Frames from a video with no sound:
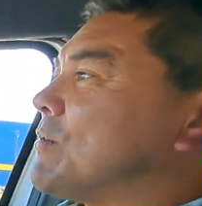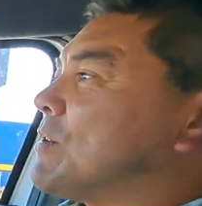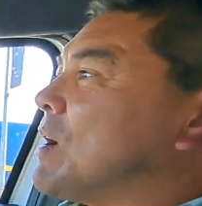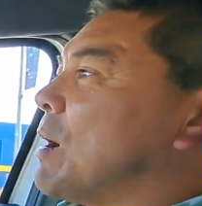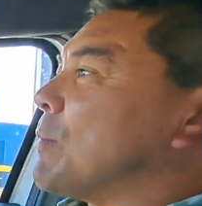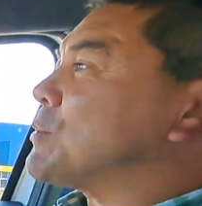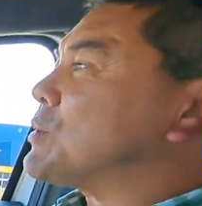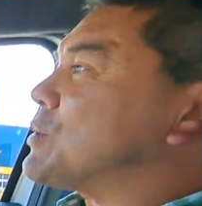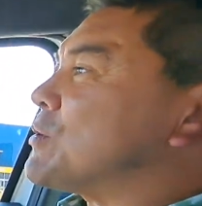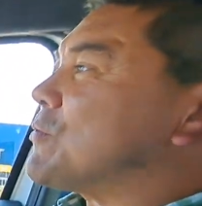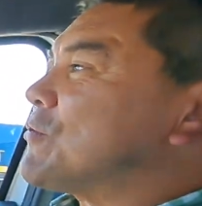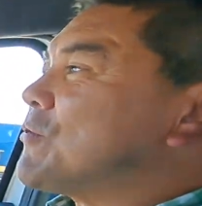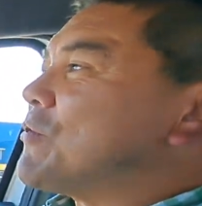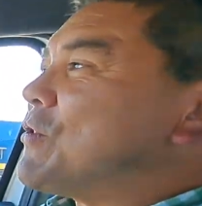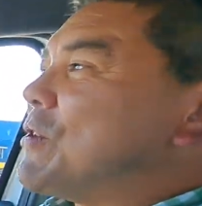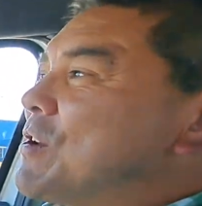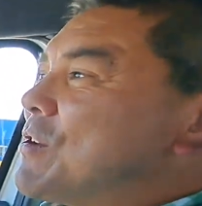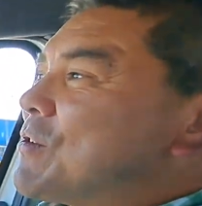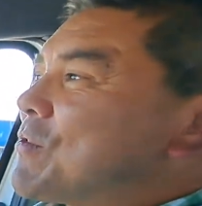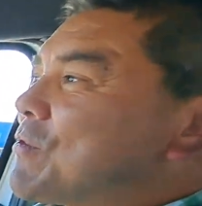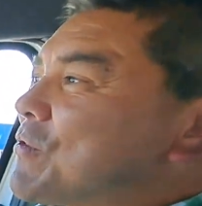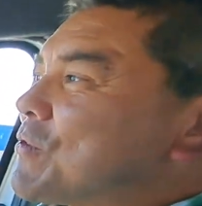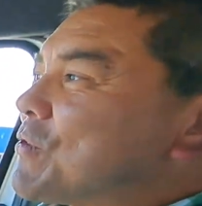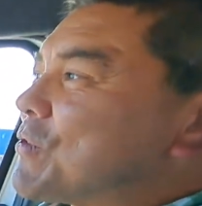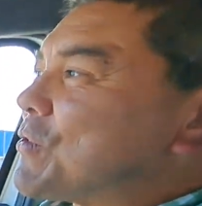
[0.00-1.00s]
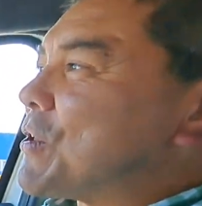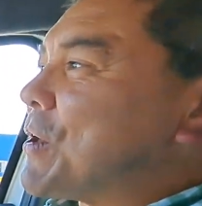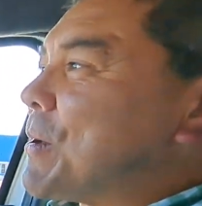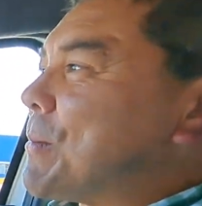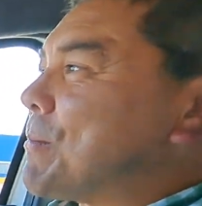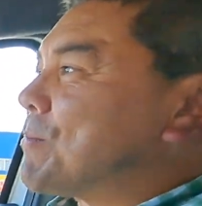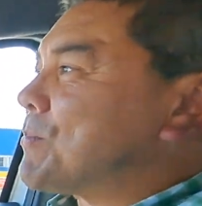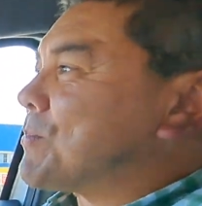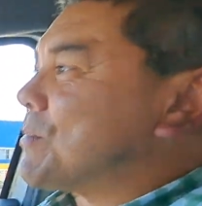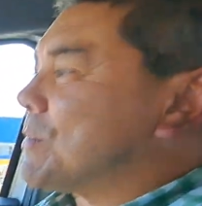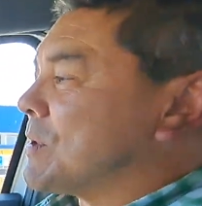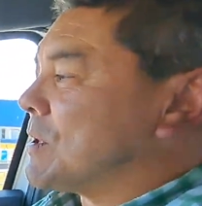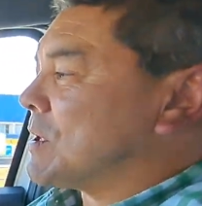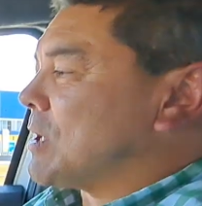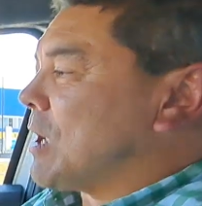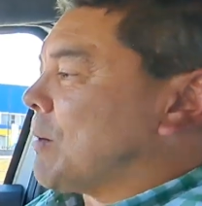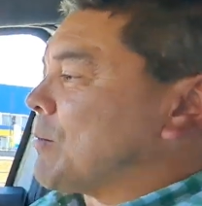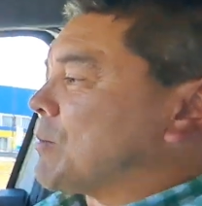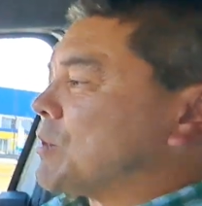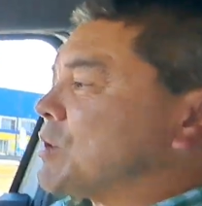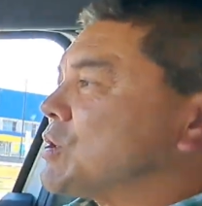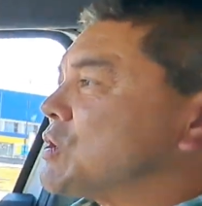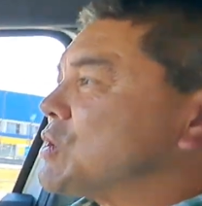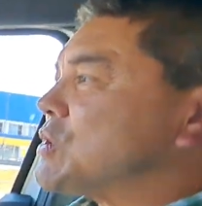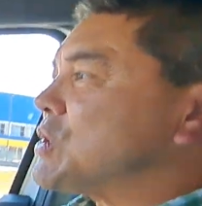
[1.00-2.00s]
Up to fifth, up
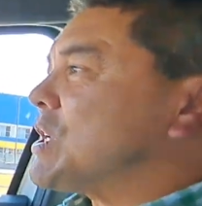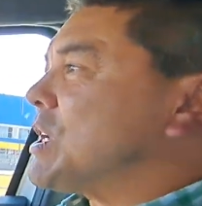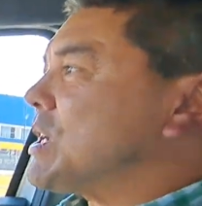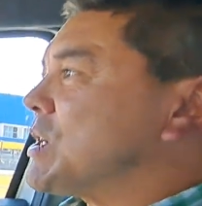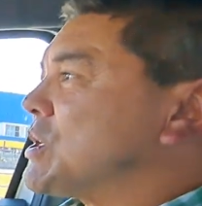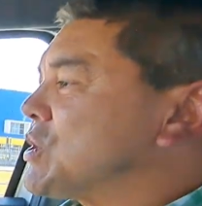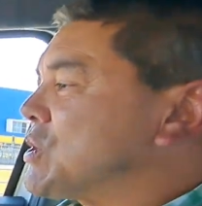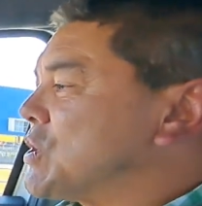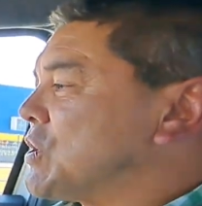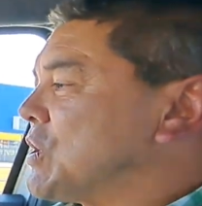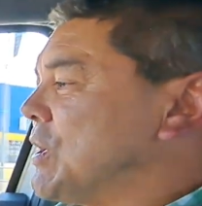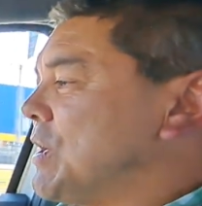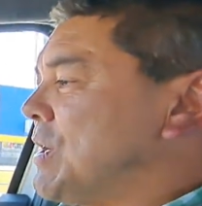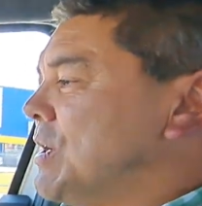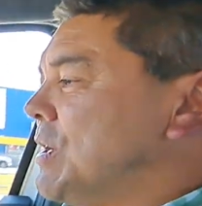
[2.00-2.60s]
to sixth.